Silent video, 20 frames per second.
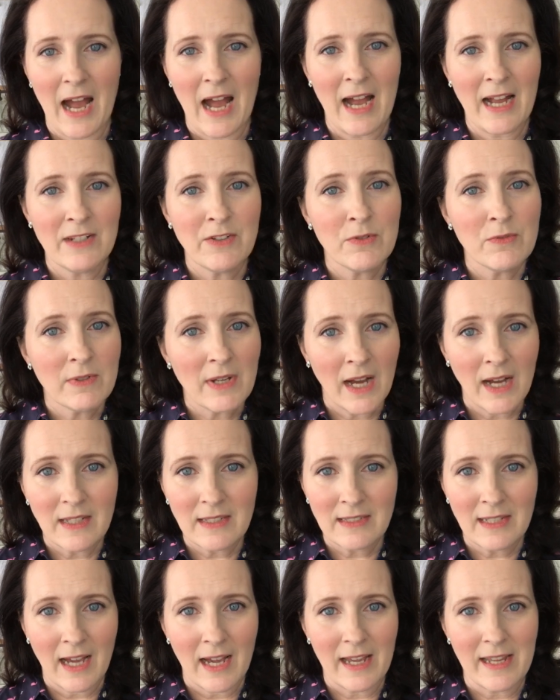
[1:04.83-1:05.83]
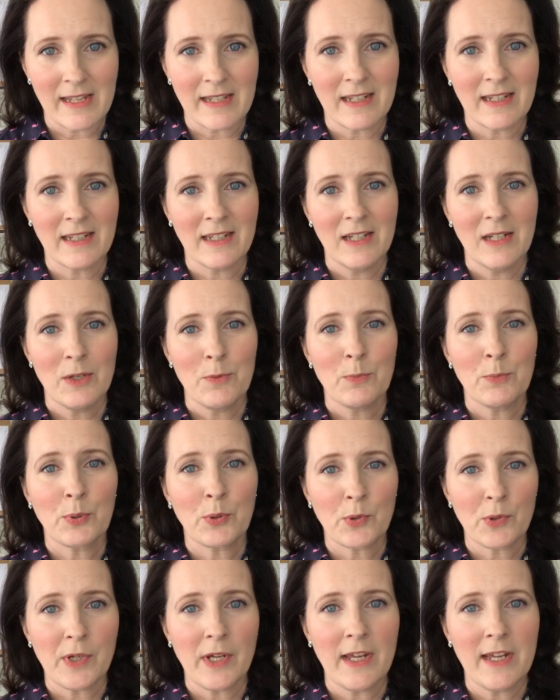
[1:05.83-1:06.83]
I do not like
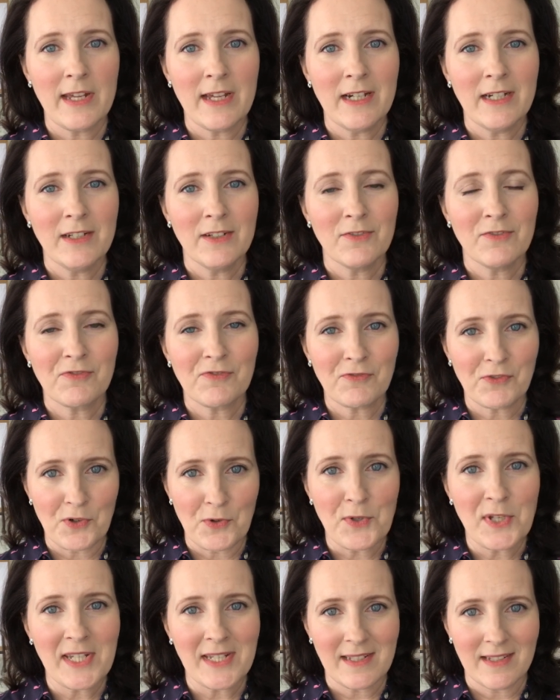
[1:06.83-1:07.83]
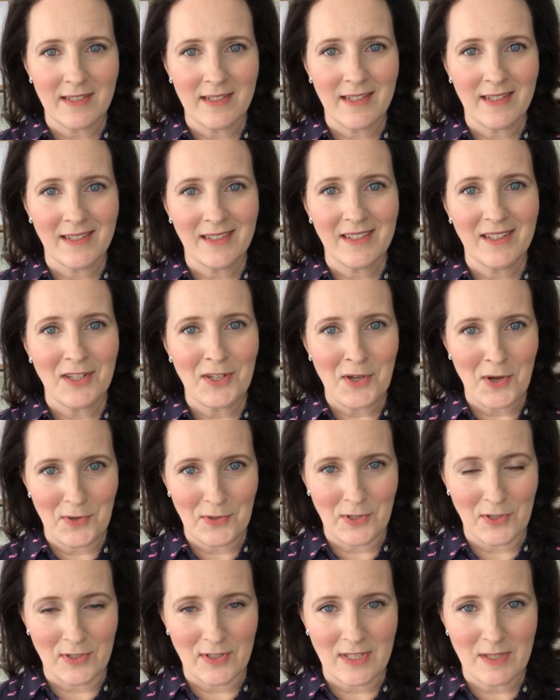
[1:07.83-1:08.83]
pre-fruited
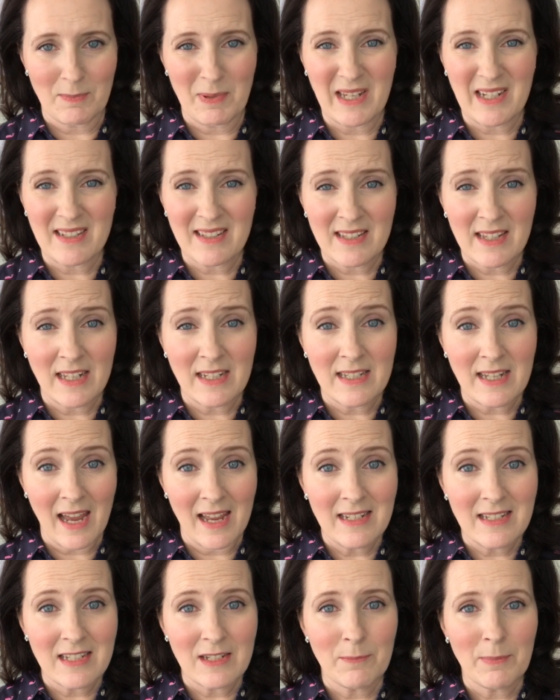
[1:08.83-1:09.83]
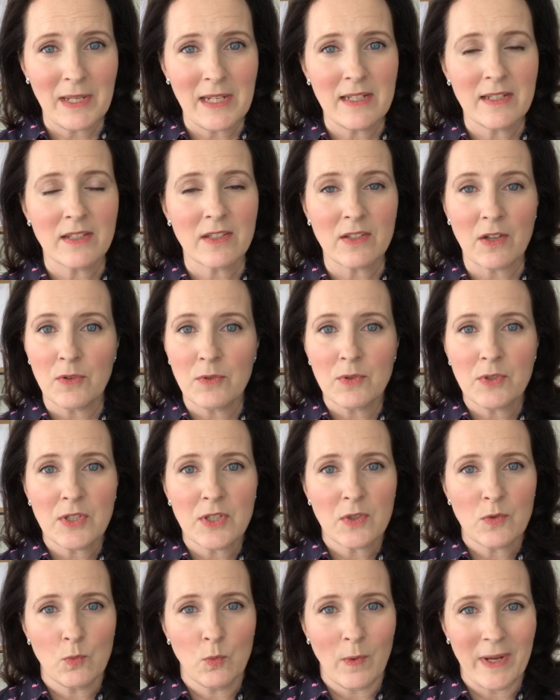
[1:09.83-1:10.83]
yogurts because they tend to be so
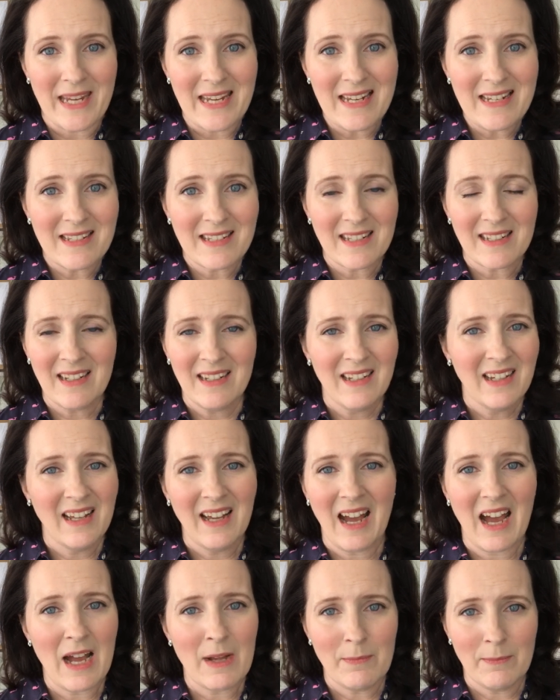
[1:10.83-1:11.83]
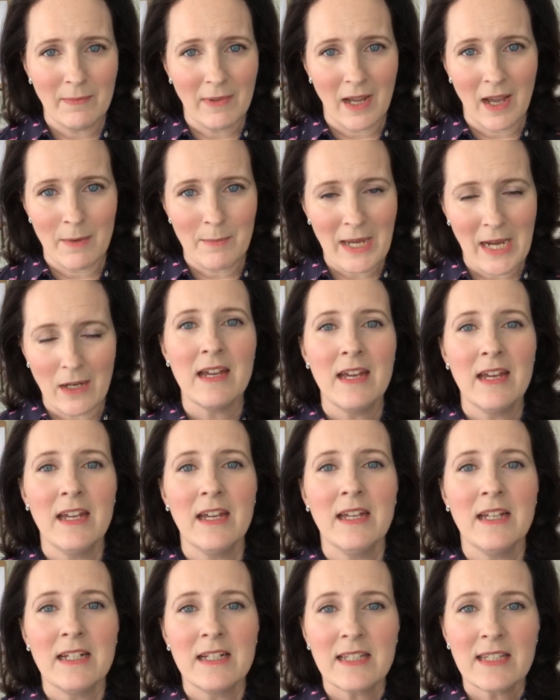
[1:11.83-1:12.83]
sweet. I'm out.
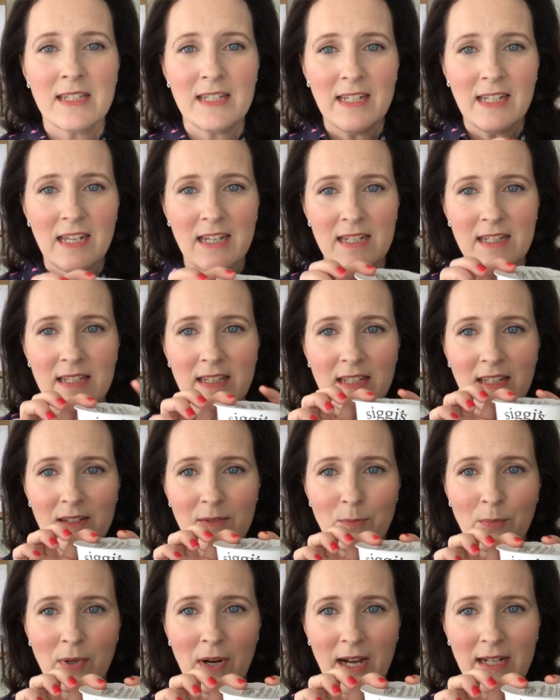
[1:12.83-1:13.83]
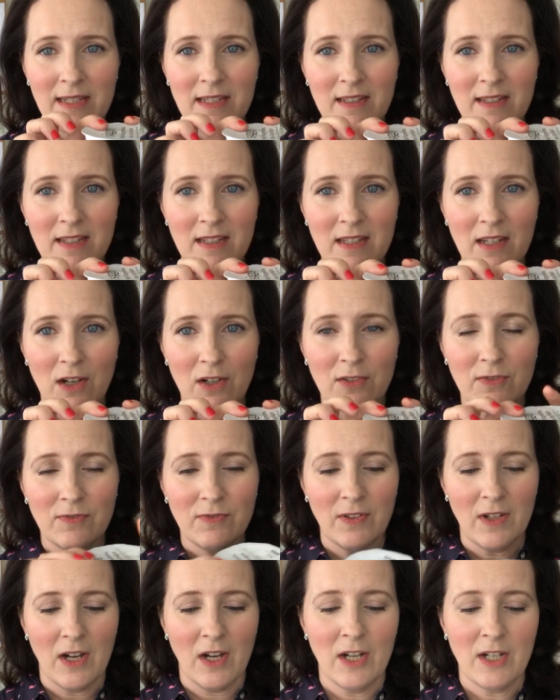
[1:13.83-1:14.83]
Siggi's prides
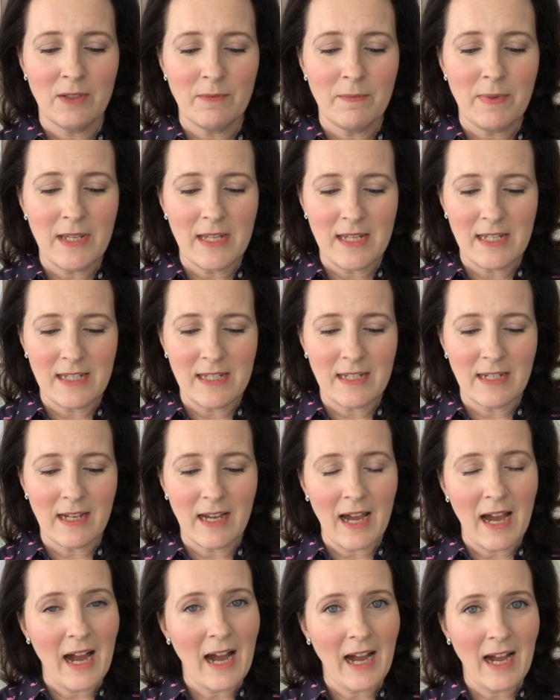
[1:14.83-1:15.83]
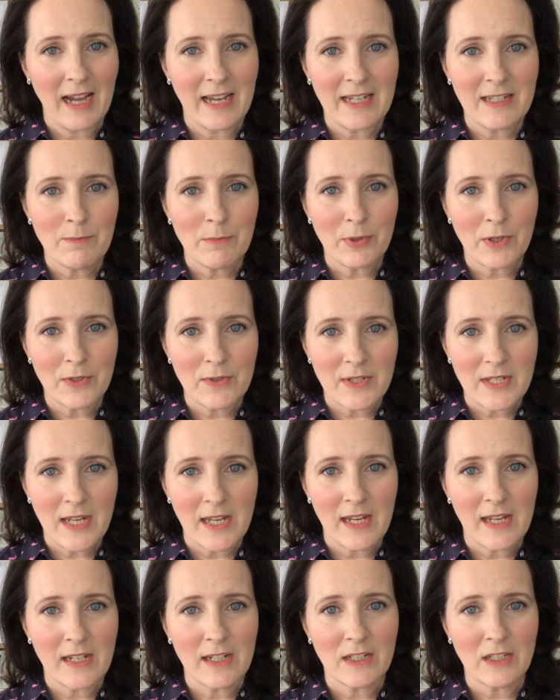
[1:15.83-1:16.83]
itself on being high in
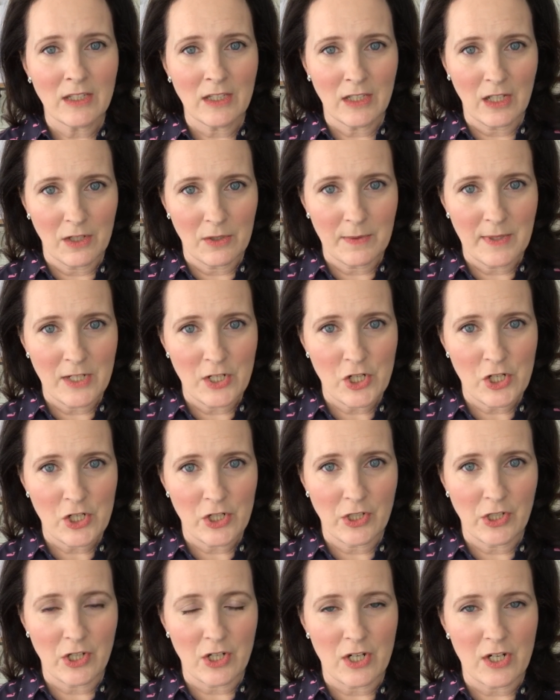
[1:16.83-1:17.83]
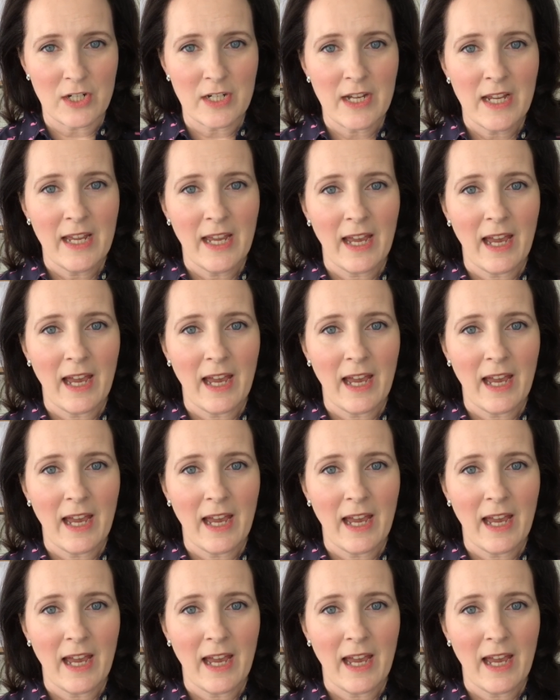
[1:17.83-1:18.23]
protein, low in sugar,